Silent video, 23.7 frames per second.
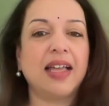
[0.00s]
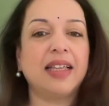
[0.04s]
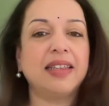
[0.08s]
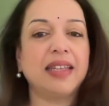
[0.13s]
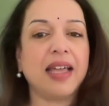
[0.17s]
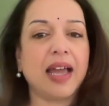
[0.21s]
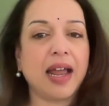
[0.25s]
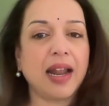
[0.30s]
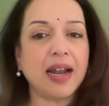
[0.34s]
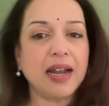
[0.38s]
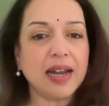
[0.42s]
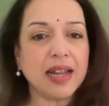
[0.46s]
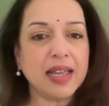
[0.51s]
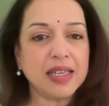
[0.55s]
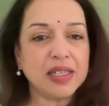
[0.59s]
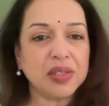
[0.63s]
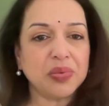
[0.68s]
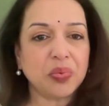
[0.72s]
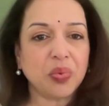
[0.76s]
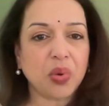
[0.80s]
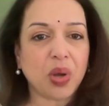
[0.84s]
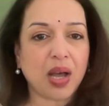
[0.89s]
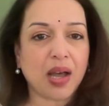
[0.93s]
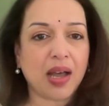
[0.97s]
That is
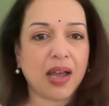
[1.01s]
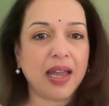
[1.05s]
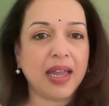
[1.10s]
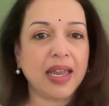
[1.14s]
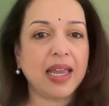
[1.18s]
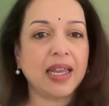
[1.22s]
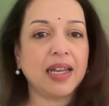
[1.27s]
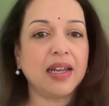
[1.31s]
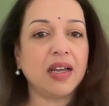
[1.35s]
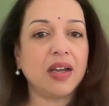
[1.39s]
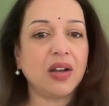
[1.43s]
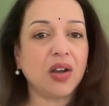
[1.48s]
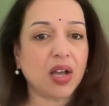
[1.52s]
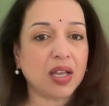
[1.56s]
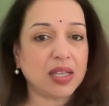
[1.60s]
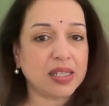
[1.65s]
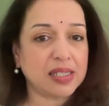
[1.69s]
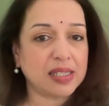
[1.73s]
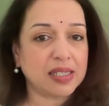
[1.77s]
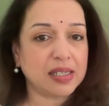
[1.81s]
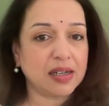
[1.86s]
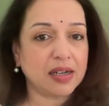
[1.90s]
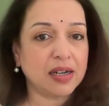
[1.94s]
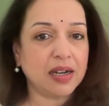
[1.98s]
why in a
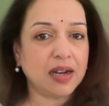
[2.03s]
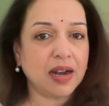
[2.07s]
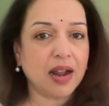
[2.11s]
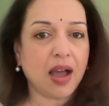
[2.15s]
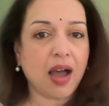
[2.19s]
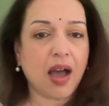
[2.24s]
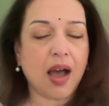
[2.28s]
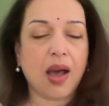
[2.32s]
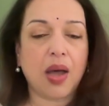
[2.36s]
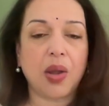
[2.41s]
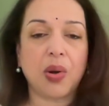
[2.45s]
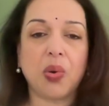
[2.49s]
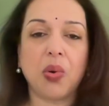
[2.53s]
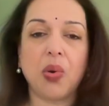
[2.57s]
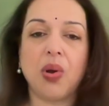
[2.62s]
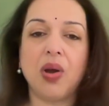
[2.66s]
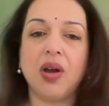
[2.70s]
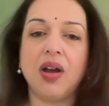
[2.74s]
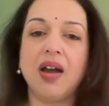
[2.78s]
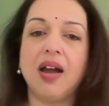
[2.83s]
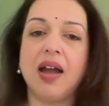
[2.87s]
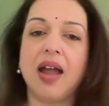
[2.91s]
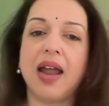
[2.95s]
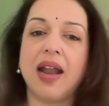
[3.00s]
concert,
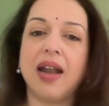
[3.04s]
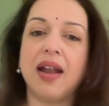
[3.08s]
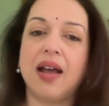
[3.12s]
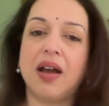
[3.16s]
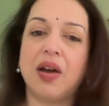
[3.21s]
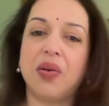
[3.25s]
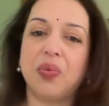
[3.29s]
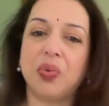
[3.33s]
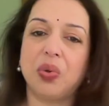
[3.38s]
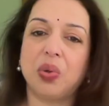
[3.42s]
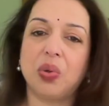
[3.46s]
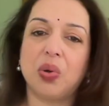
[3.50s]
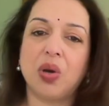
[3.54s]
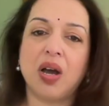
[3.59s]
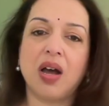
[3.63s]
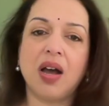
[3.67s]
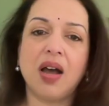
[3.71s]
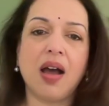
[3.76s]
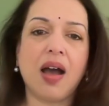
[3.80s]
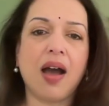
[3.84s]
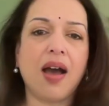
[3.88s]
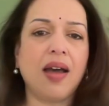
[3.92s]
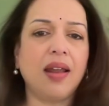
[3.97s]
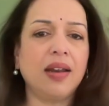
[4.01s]
Aroha and Avroha
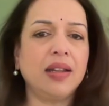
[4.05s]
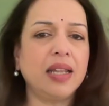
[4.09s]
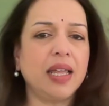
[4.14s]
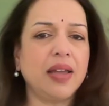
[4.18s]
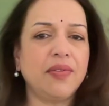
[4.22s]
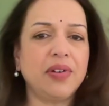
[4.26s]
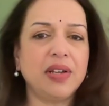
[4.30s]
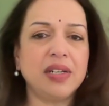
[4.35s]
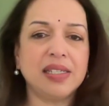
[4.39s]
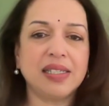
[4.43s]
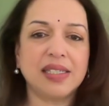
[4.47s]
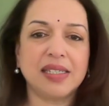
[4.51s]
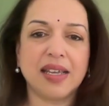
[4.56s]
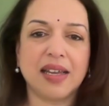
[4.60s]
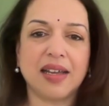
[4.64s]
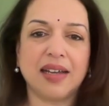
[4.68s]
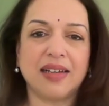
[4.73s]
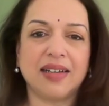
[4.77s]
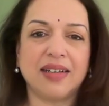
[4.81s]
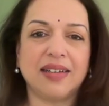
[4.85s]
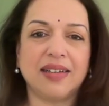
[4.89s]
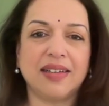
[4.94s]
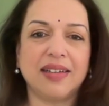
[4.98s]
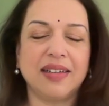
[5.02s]
are never sung.
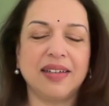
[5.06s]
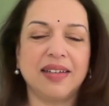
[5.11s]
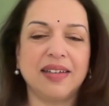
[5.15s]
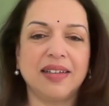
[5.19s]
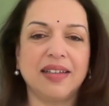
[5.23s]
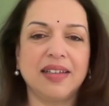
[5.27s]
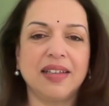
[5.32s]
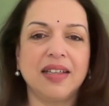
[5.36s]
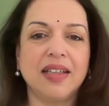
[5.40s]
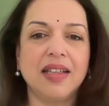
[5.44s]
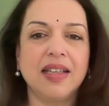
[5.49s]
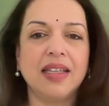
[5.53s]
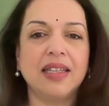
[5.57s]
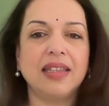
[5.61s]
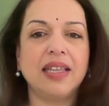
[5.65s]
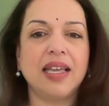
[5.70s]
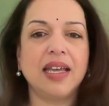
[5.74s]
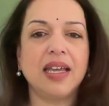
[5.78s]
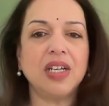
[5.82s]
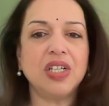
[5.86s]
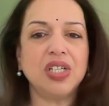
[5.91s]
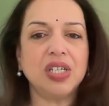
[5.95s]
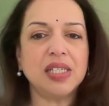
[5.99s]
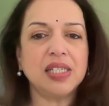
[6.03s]
They
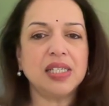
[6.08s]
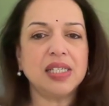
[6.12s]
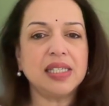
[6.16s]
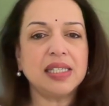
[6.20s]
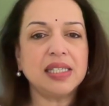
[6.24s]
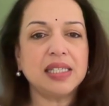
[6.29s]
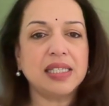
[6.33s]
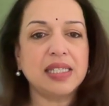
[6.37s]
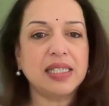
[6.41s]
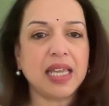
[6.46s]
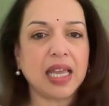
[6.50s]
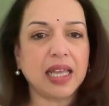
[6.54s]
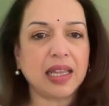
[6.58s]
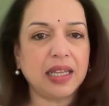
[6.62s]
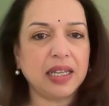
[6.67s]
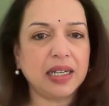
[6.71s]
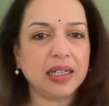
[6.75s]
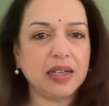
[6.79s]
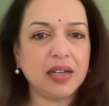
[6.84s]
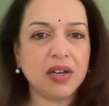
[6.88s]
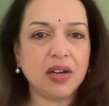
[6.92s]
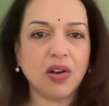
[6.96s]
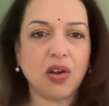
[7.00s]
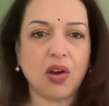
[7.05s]
are just a
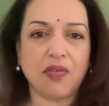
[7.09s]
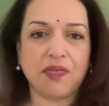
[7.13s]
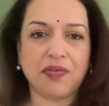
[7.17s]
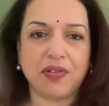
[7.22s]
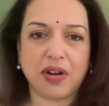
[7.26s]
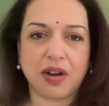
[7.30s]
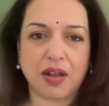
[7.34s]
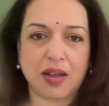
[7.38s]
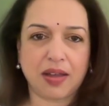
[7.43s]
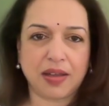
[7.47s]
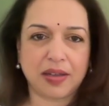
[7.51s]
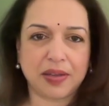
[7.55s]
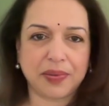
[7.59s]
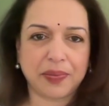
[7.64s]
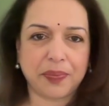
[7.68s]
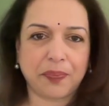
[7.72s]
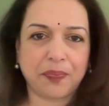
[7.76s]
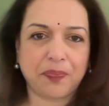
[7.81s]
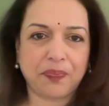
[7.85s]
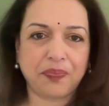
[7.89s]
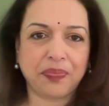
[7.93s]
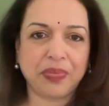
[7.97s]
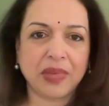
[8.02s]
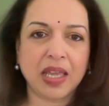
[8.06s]
skeleton of a rag.
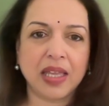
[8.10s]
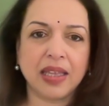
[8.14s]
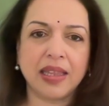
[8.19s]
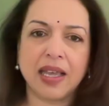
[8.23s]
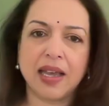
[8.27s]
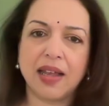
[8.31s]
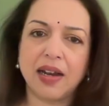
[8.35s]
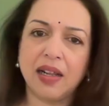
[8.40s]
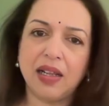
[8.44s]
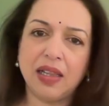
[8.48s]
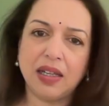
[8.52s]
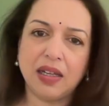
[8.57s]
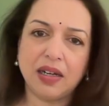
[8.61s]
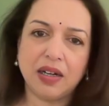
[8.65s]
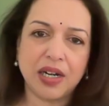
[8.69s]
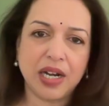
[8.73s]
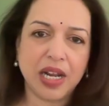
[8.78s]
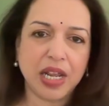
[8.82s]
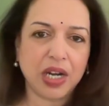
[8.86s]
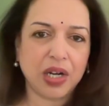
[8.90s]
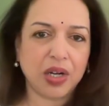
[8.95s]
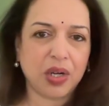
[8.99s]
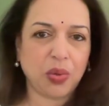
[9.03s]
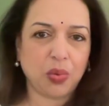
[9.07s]
They are a
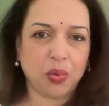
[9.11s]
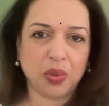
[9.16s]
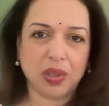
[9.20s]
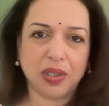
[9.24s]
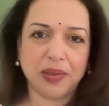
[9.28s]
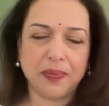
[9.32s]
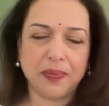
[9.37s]
learning tool.